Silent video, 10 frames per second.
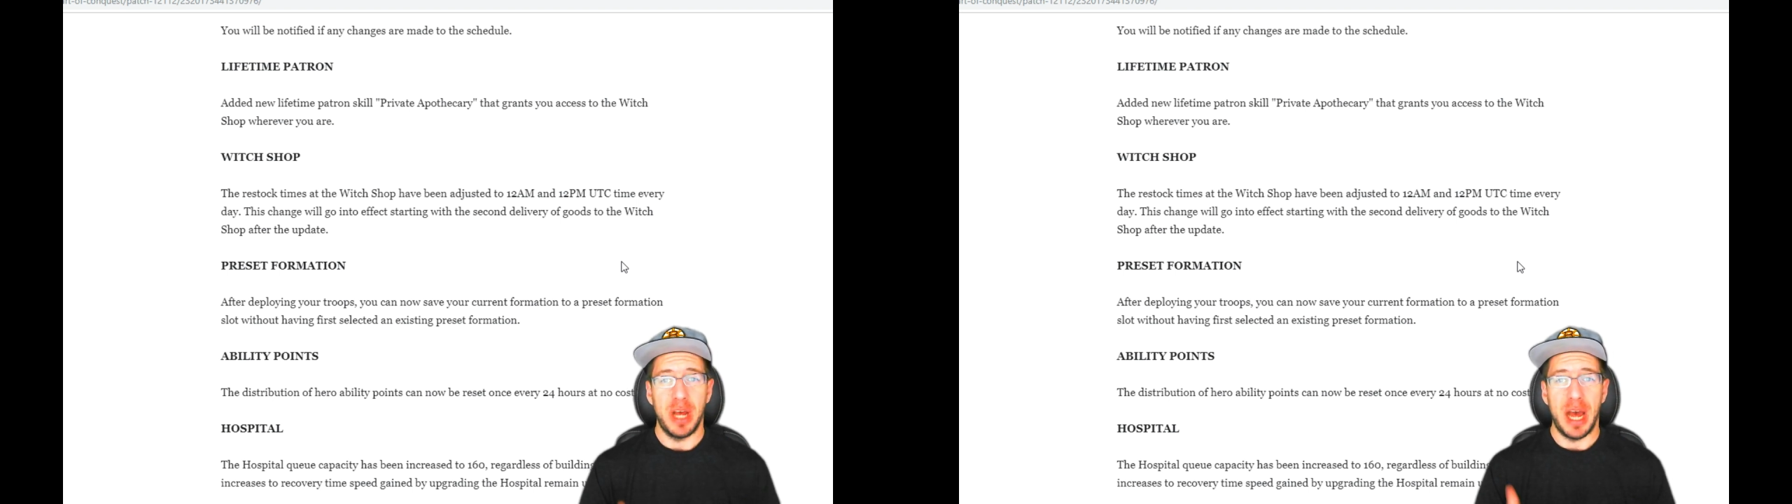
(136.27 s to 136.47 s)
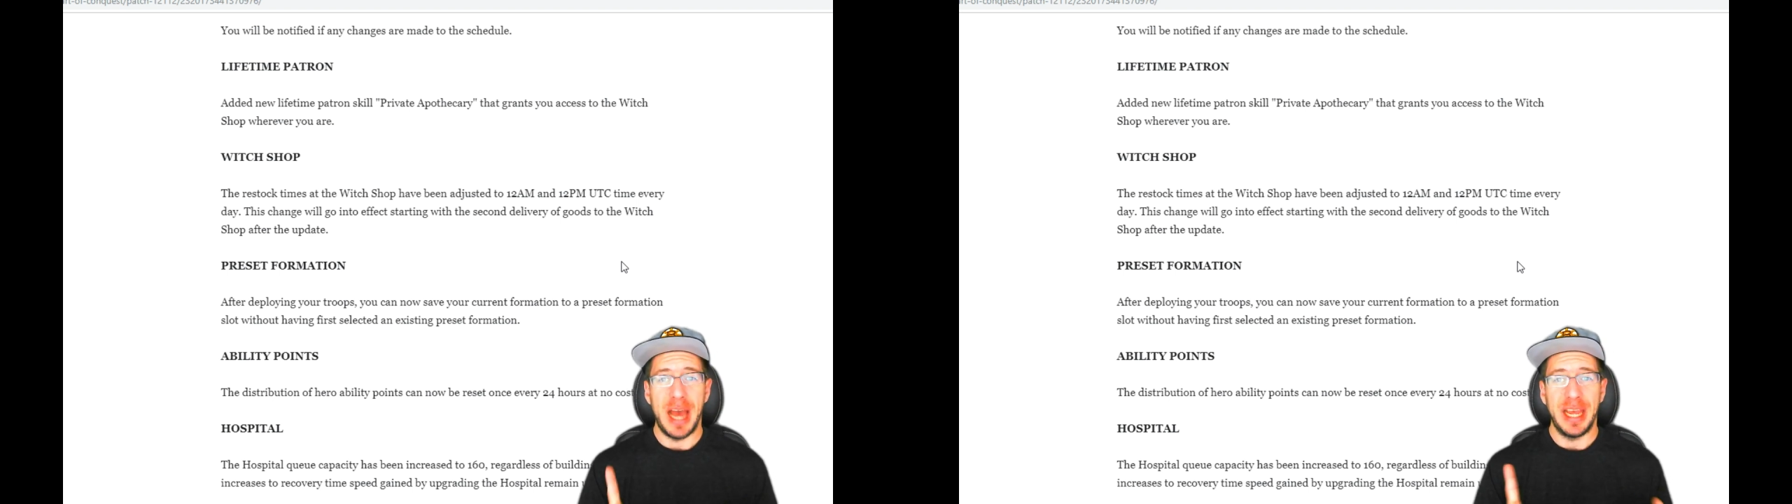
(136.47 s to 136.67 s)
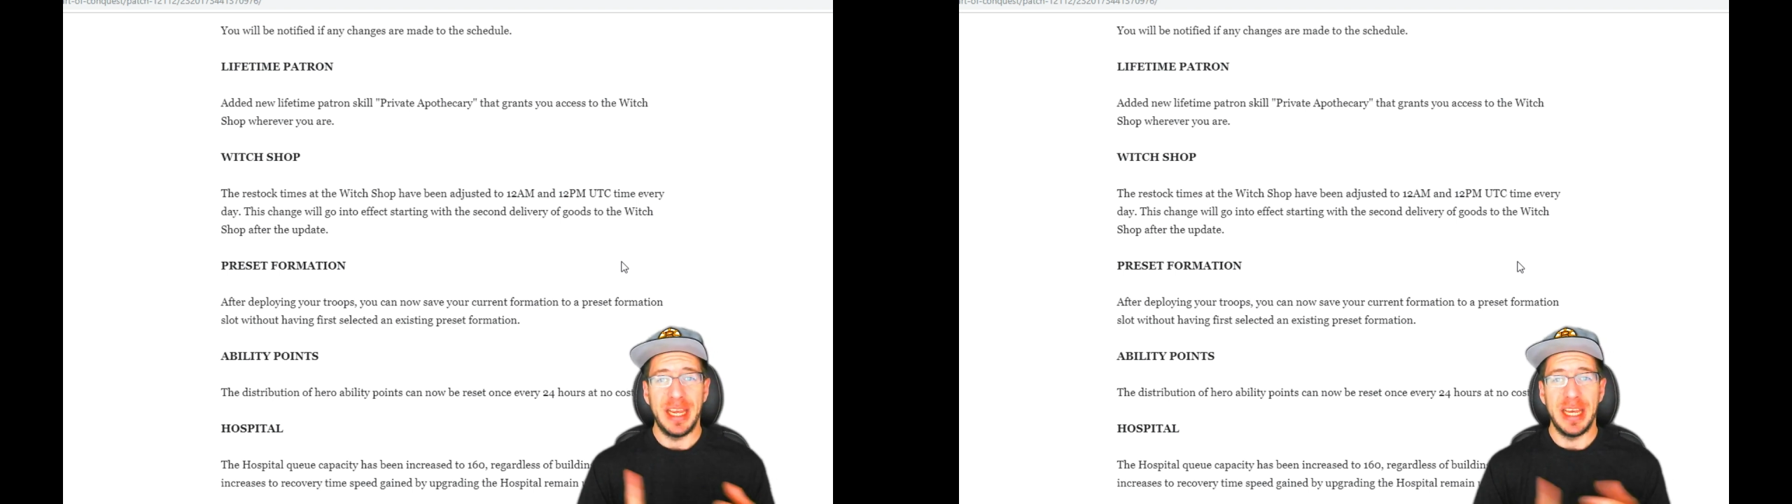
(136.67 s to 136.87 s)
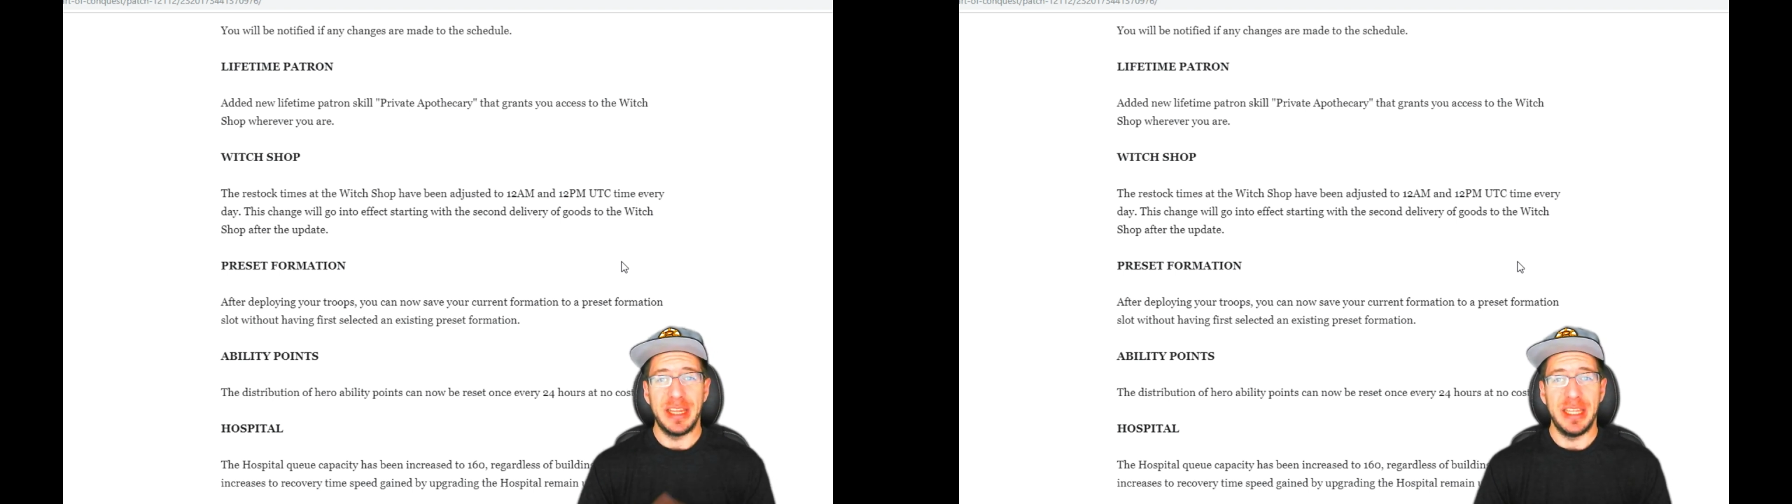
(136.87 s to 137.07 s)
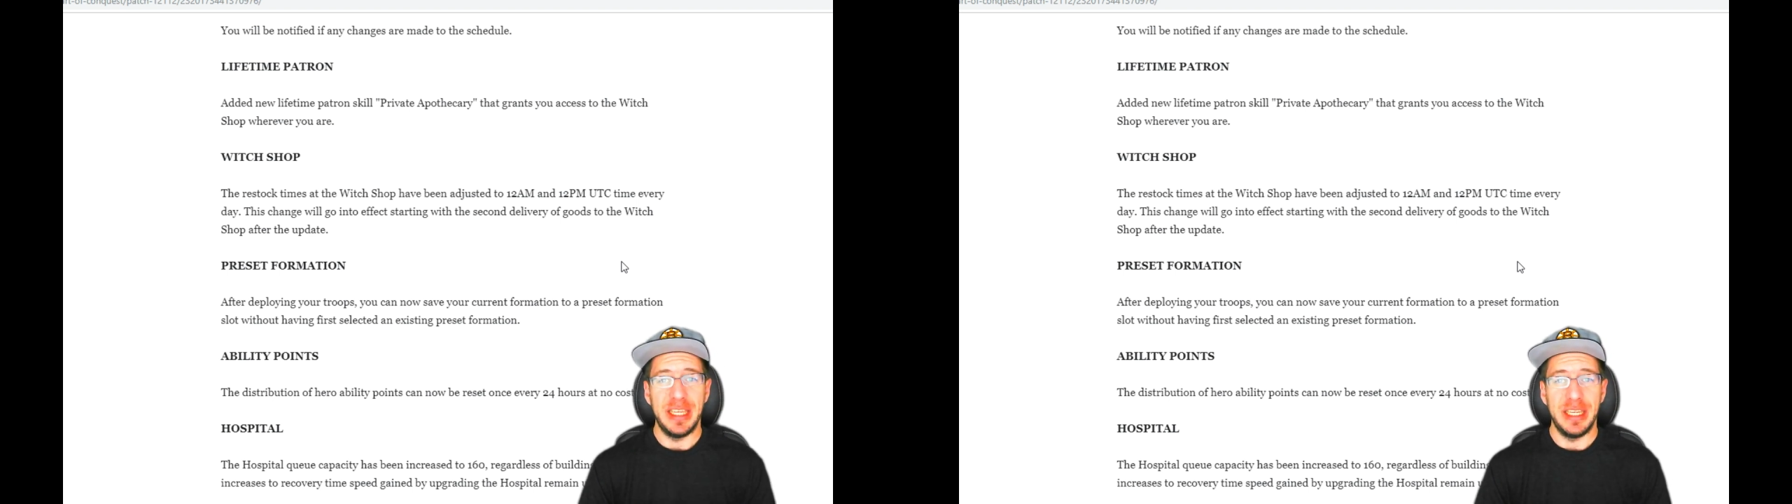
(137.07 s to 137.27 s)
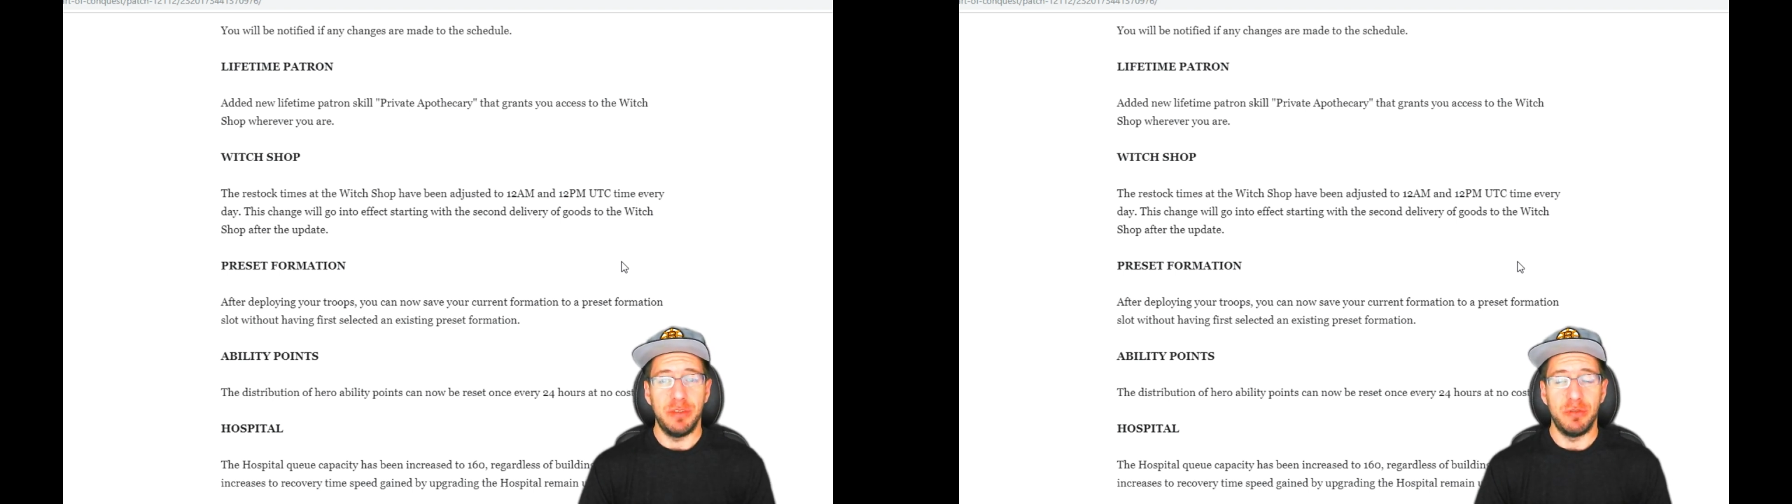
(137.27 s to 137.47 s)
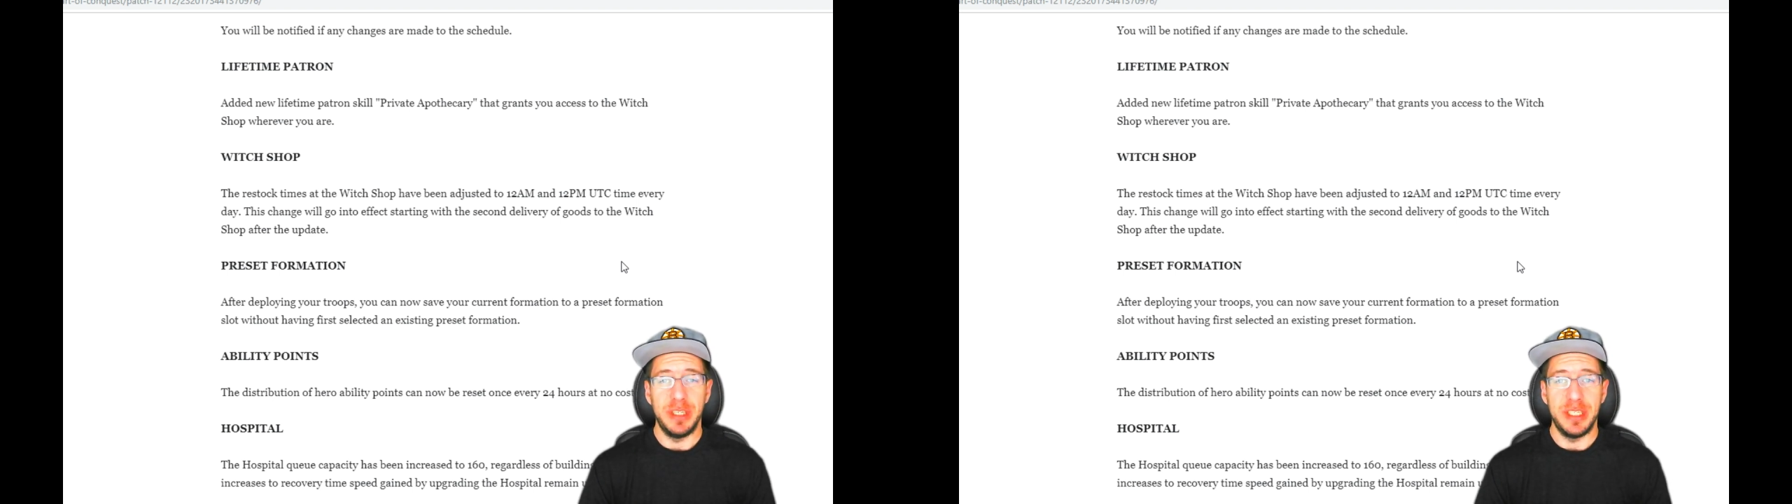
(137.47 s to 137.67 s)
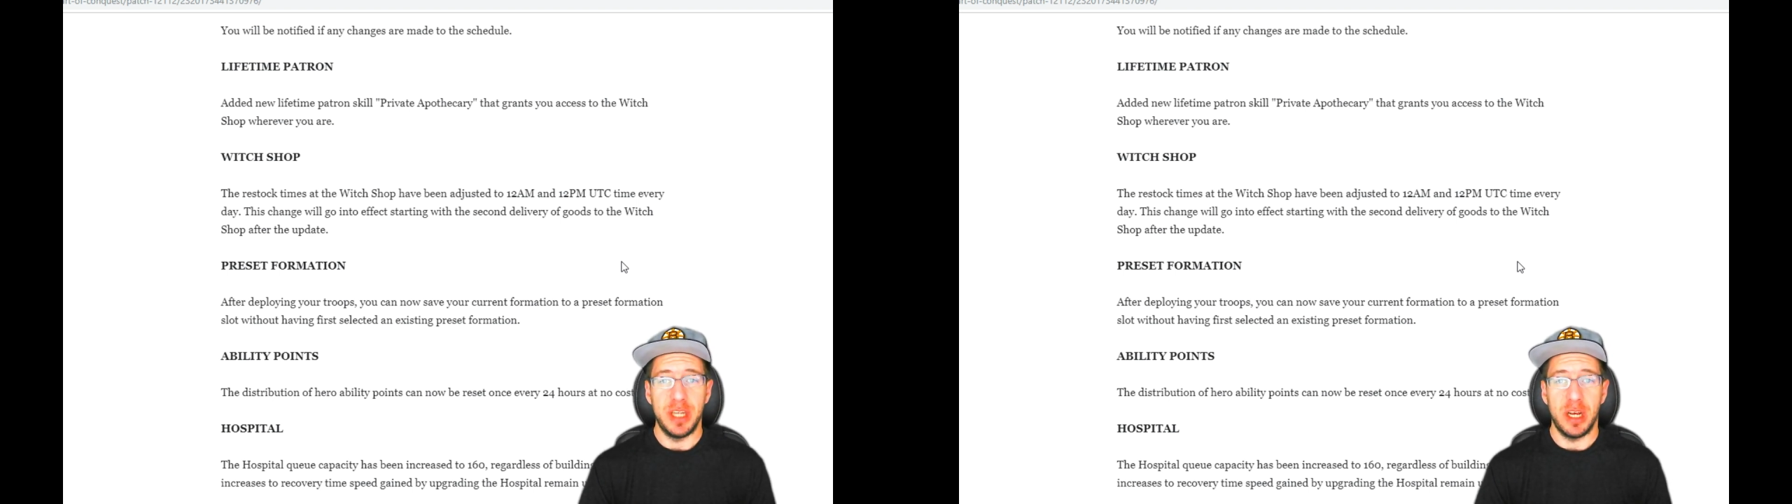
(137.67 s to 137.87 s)
I can get the
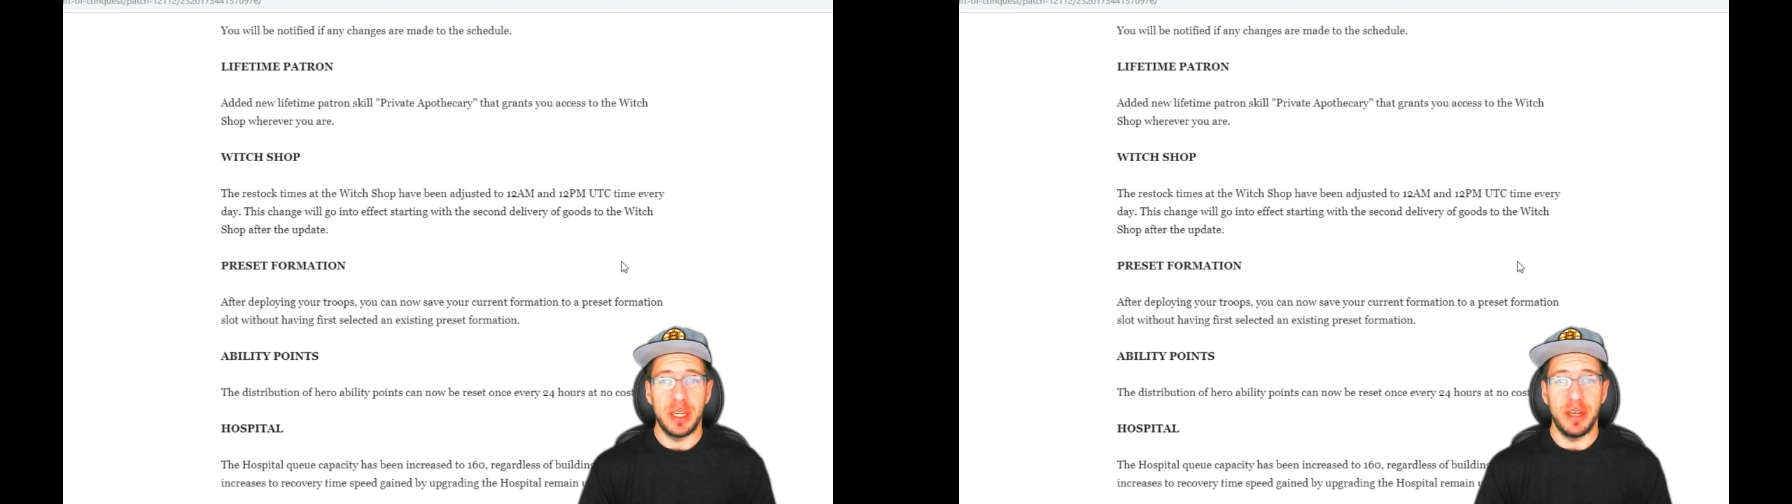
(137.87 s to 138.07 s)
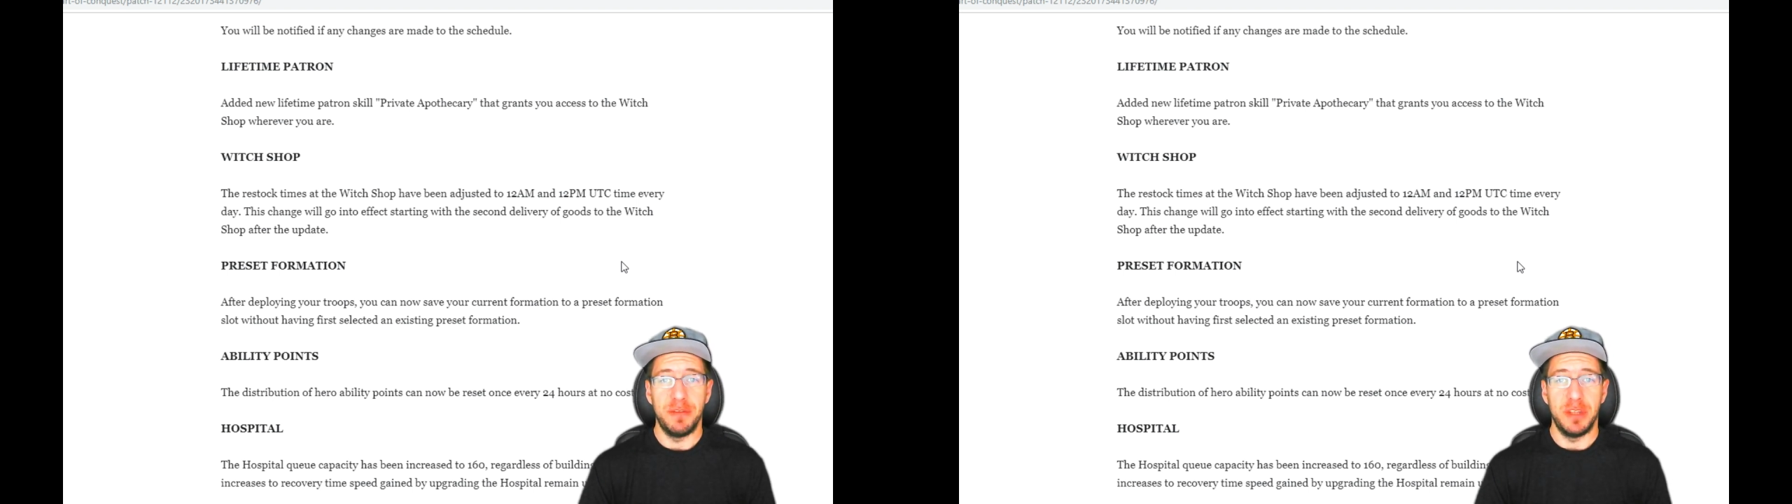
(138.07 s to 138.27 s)
restock of